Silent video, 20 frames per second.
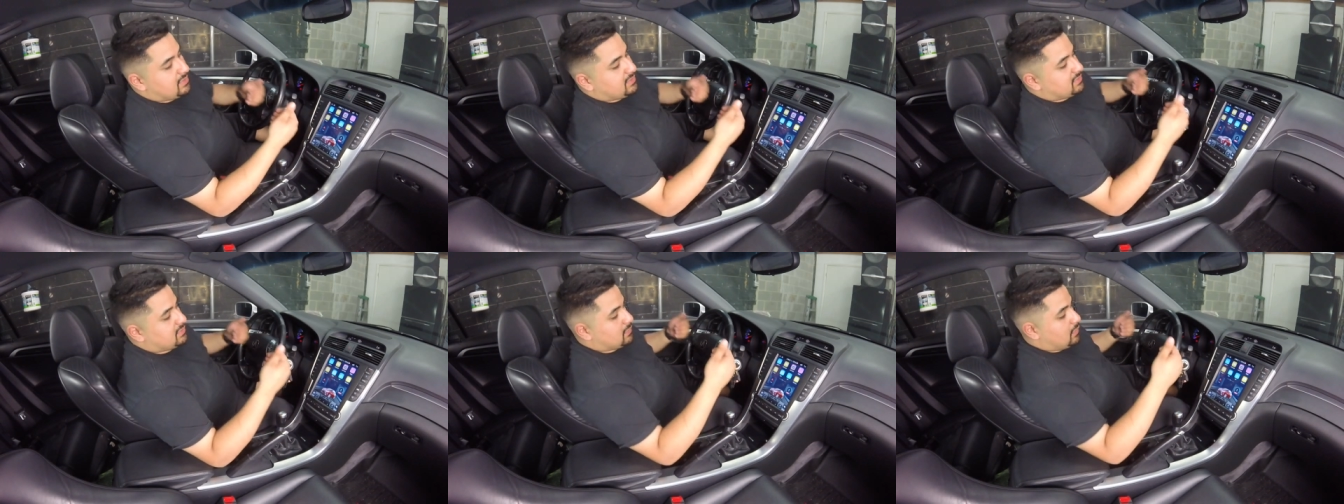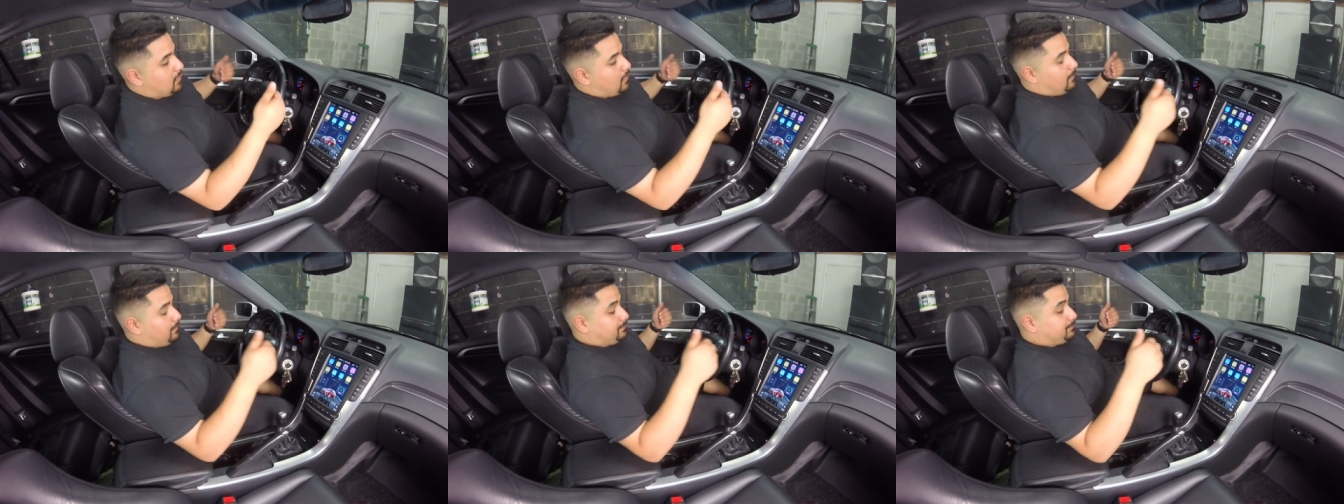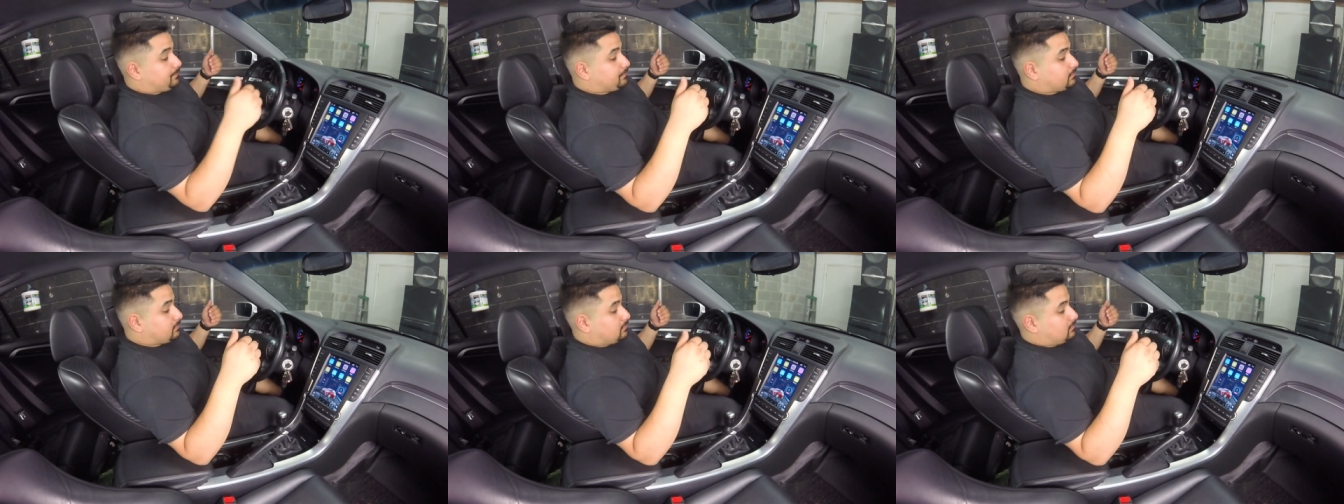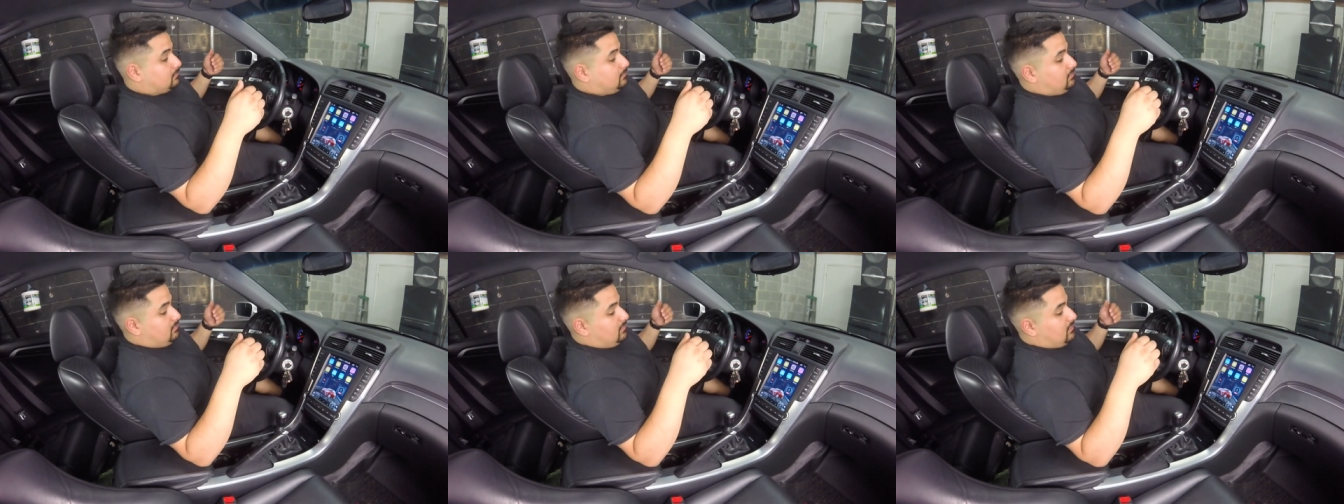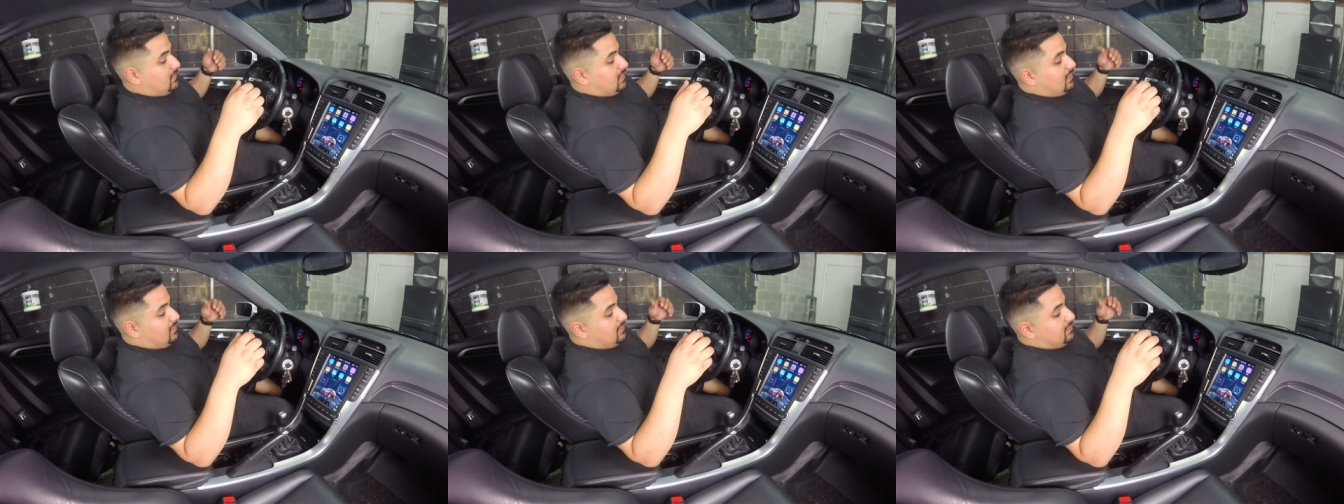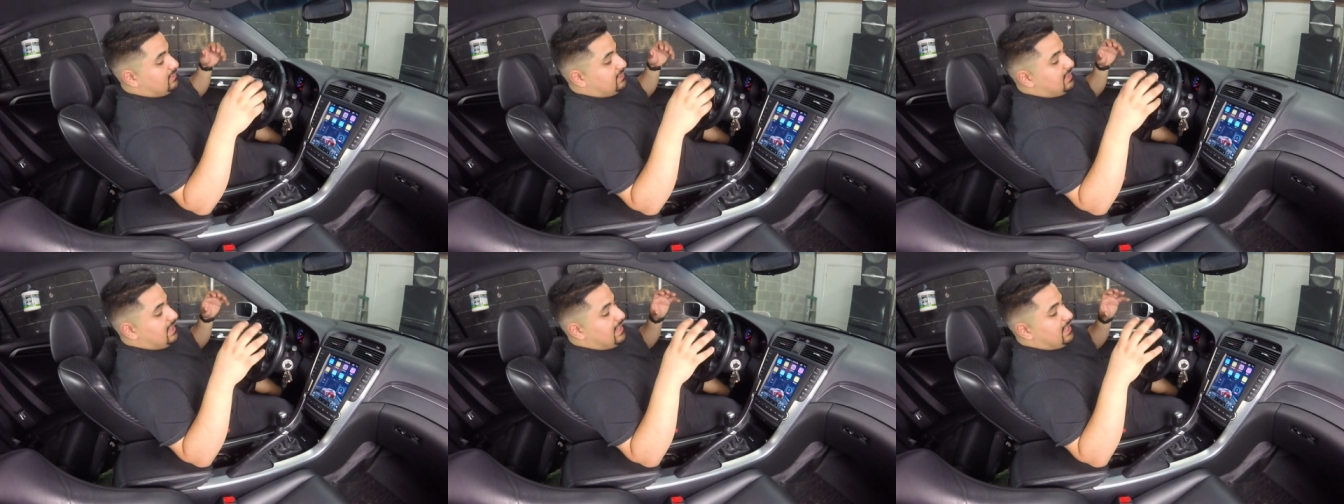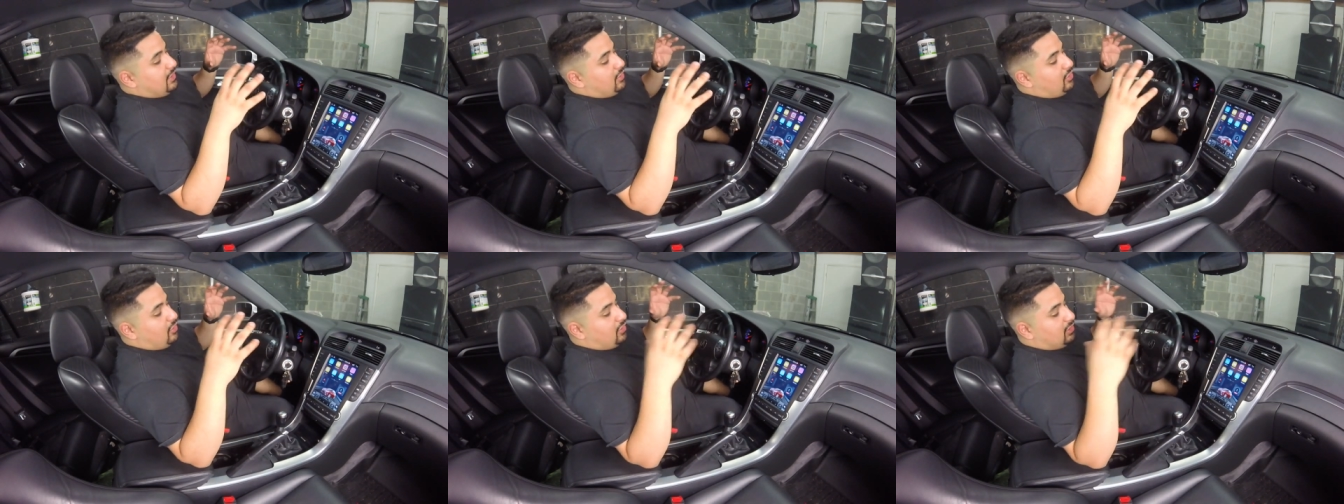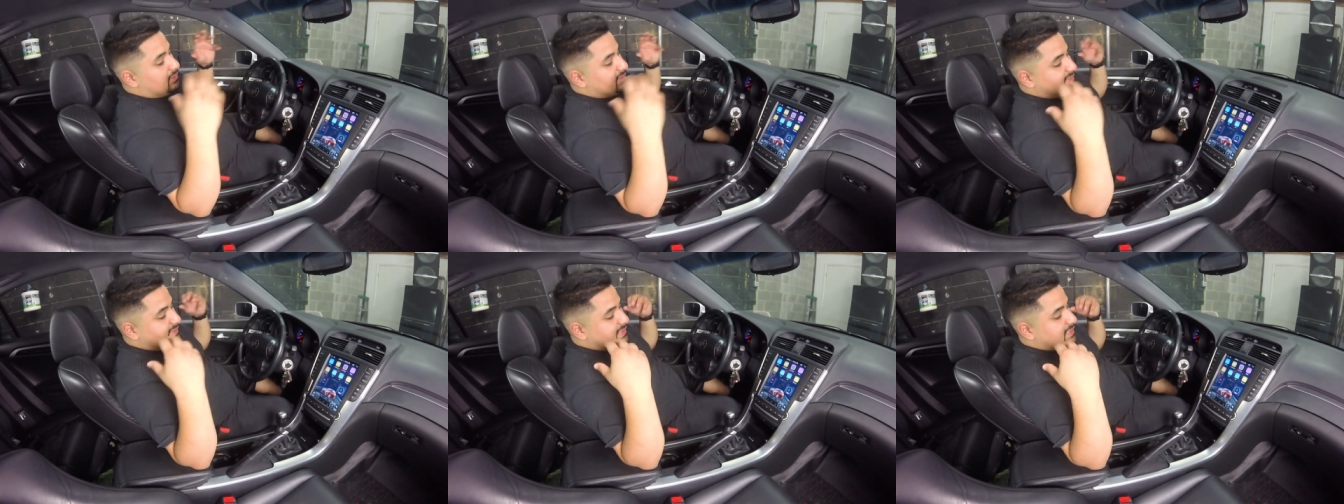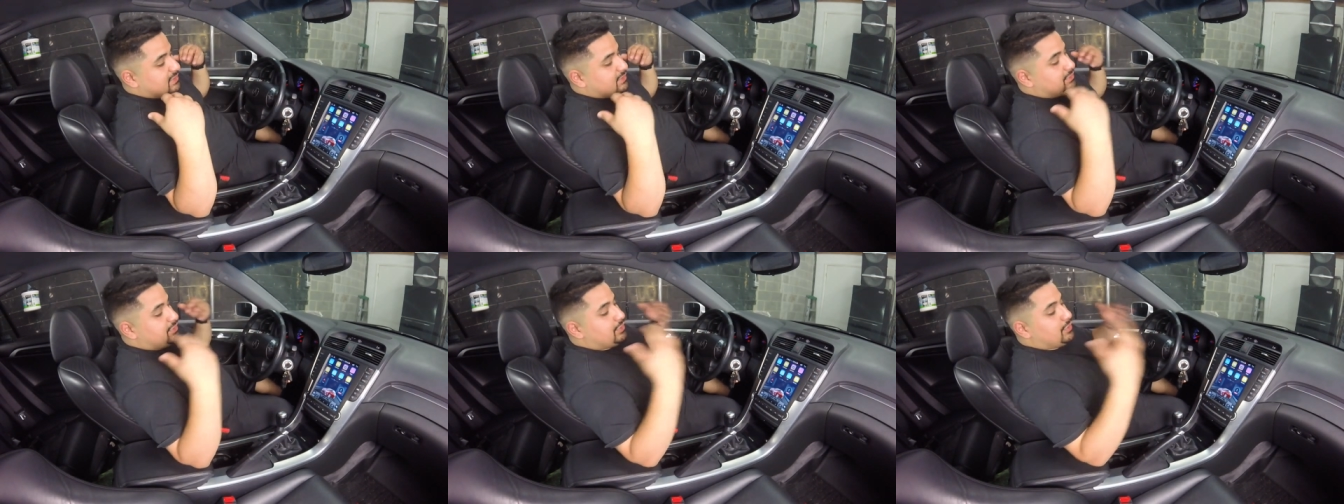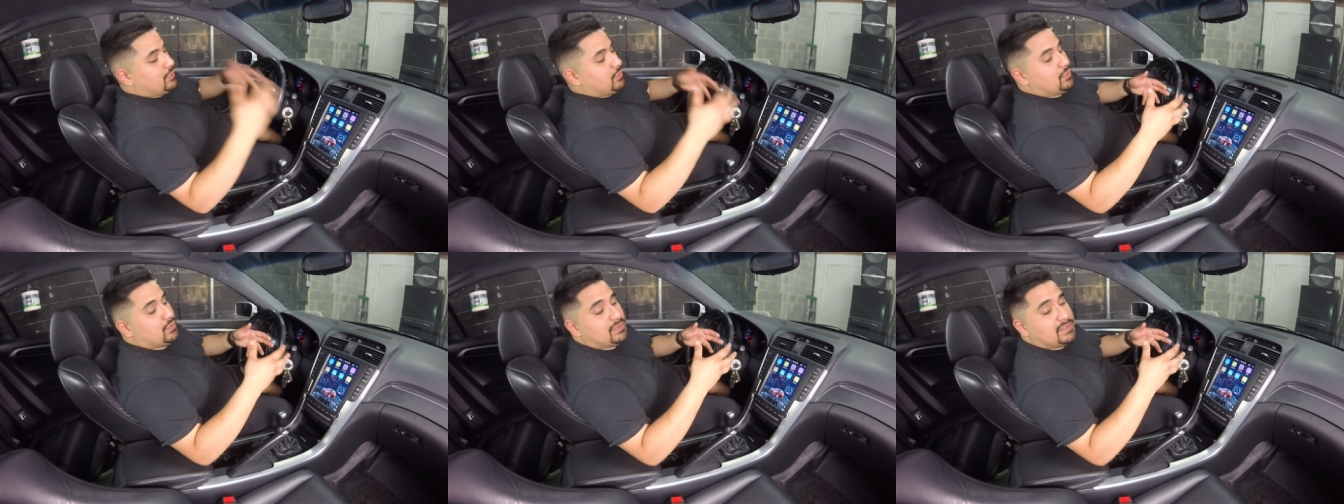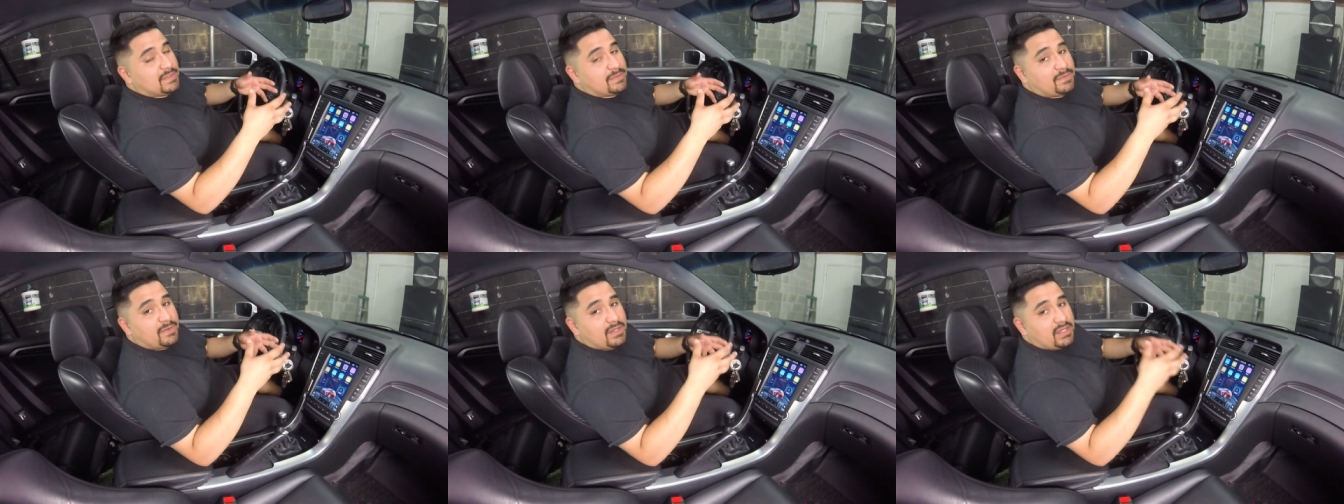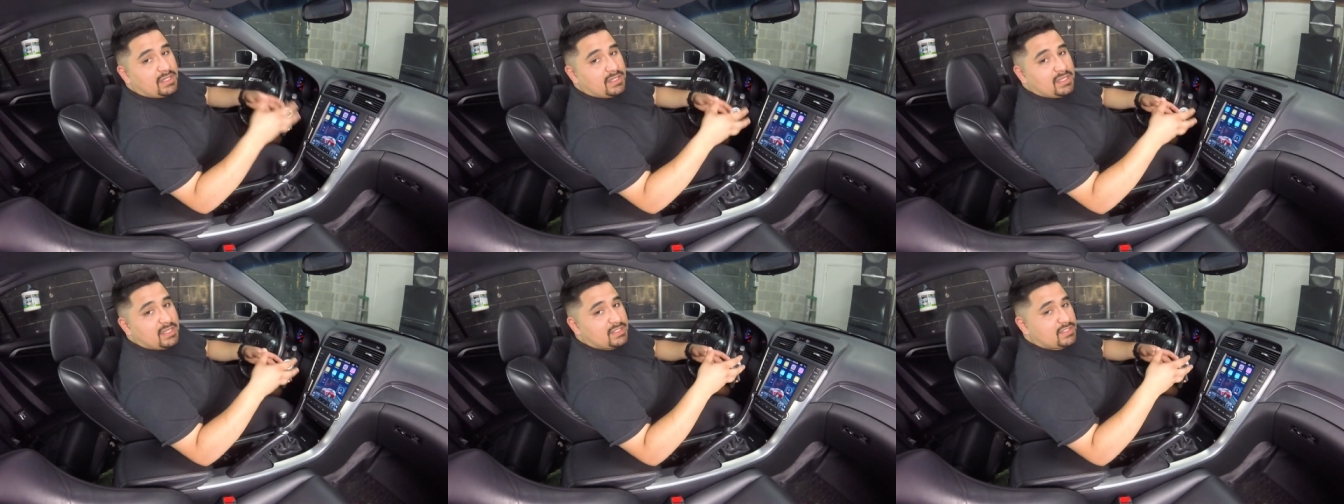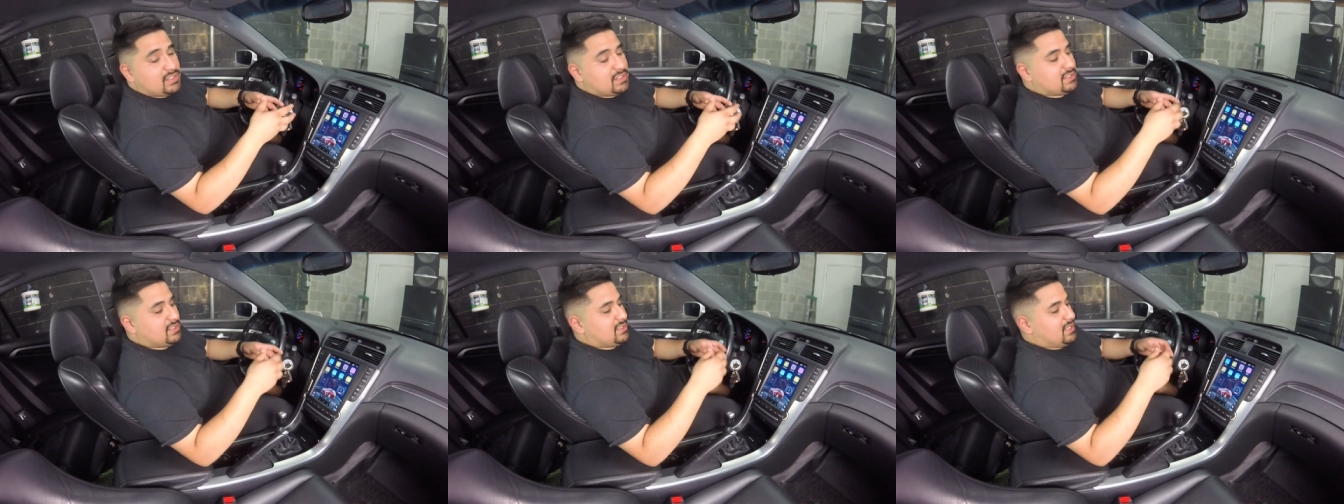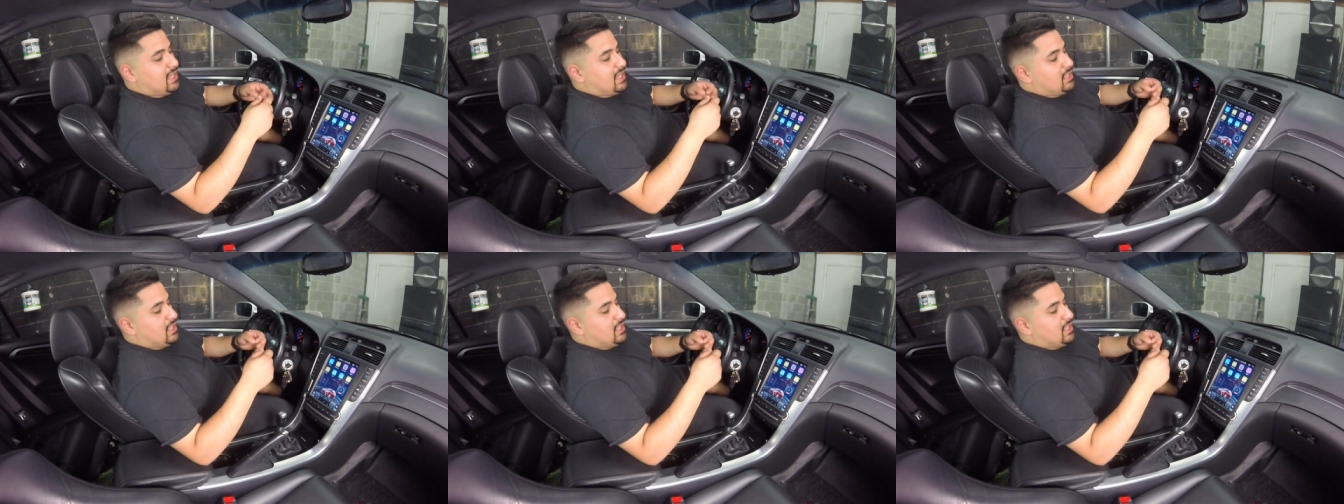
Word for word: So they send you different connections,